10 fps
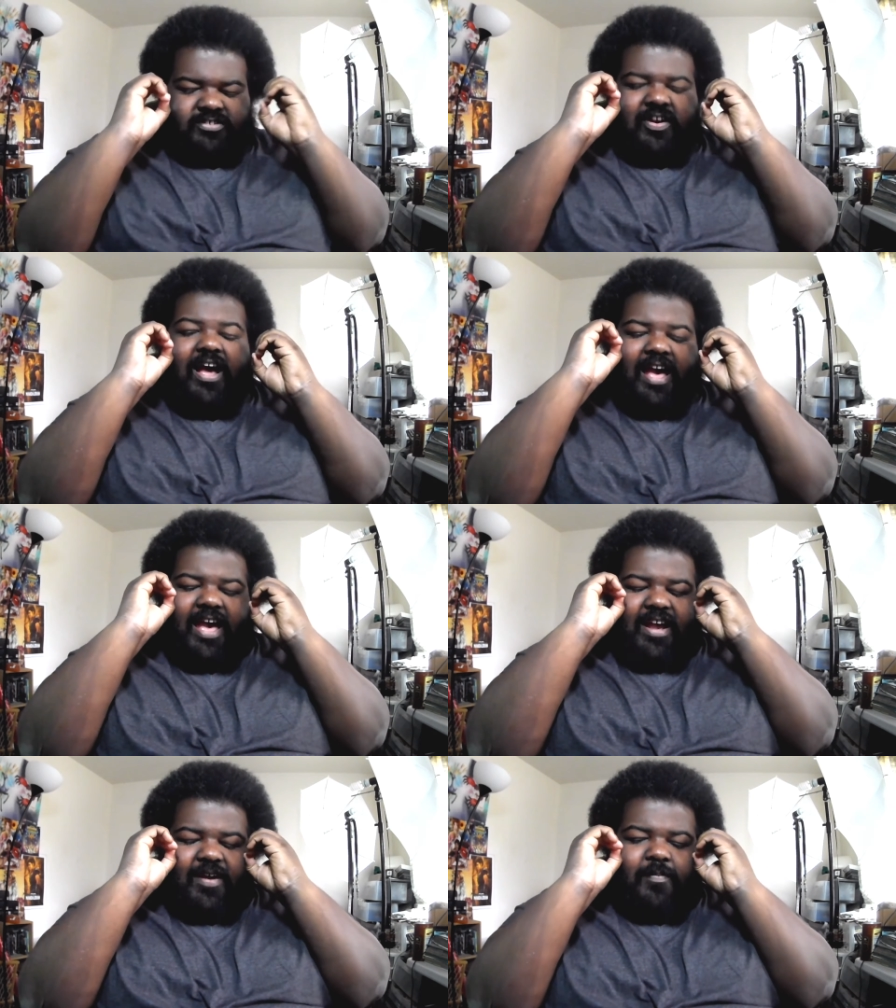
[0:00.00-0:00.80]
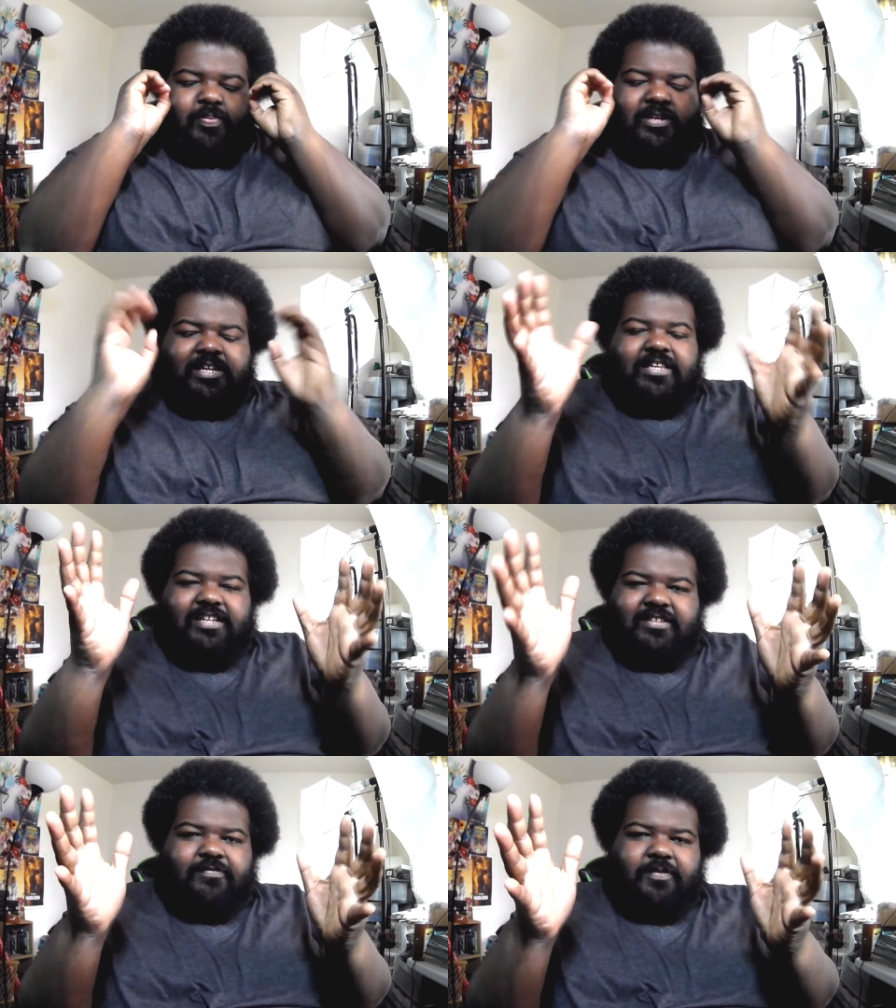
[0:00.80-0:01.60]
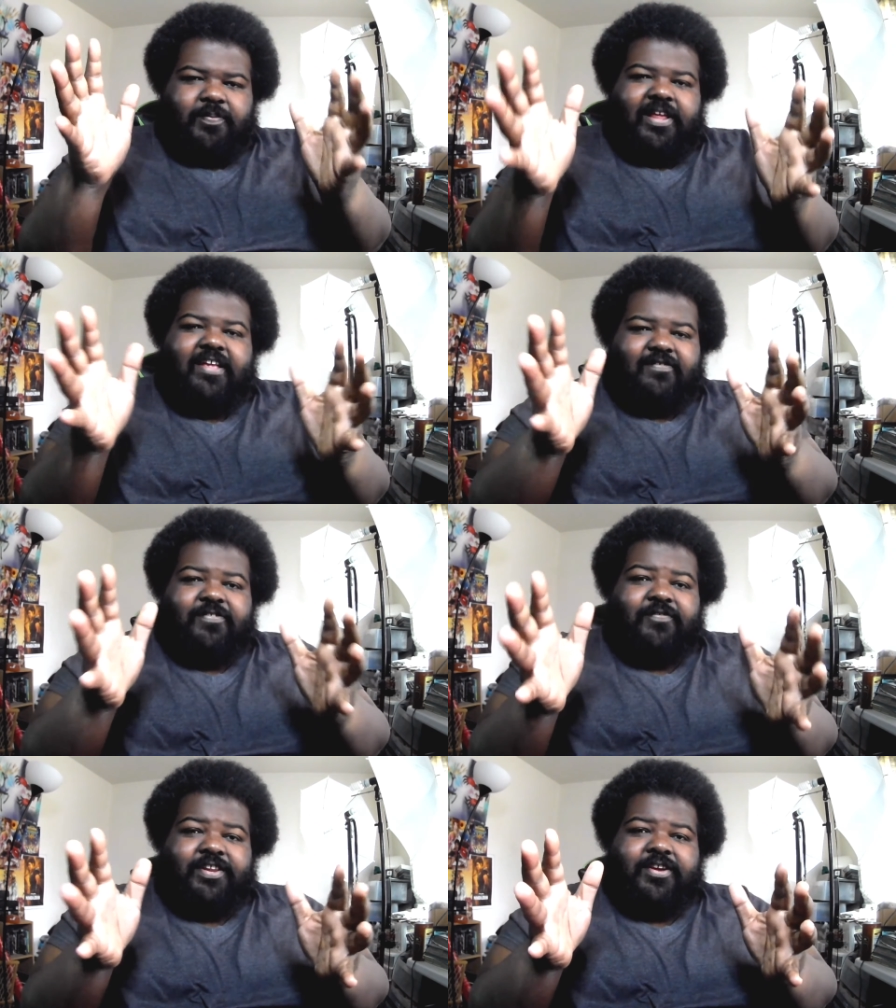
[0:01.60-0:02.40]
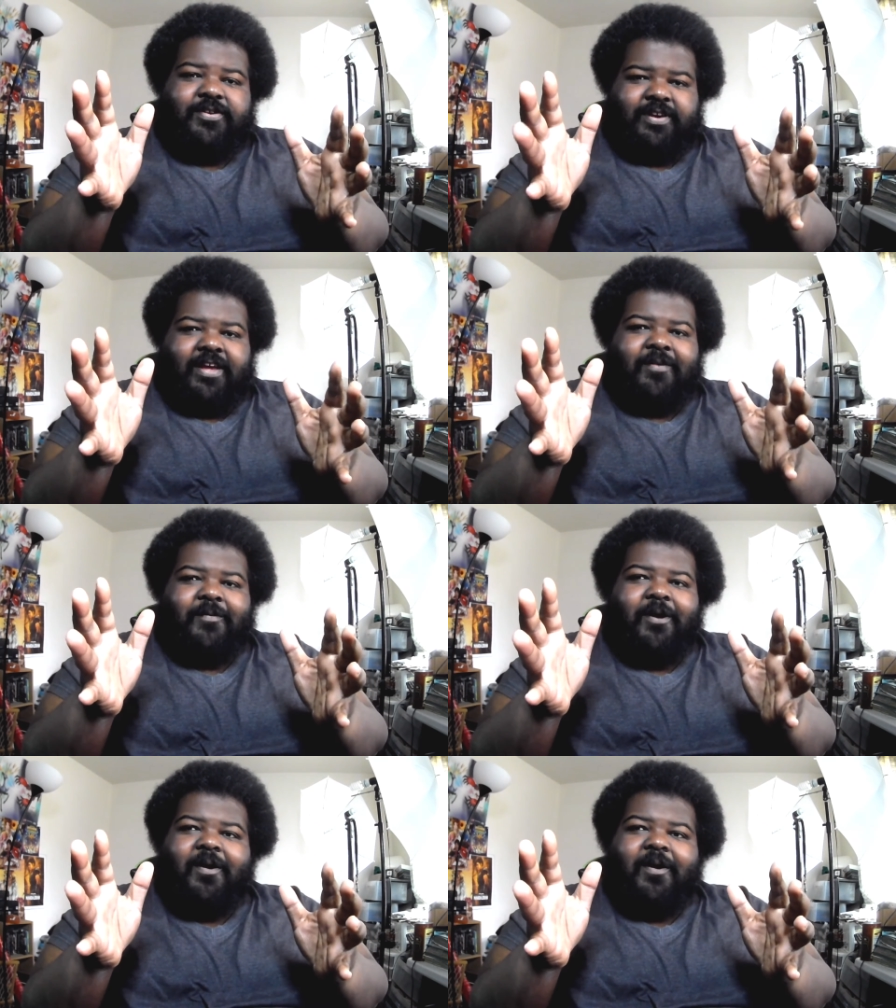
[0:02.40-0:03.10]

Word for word: So I had completely different plans for the video today,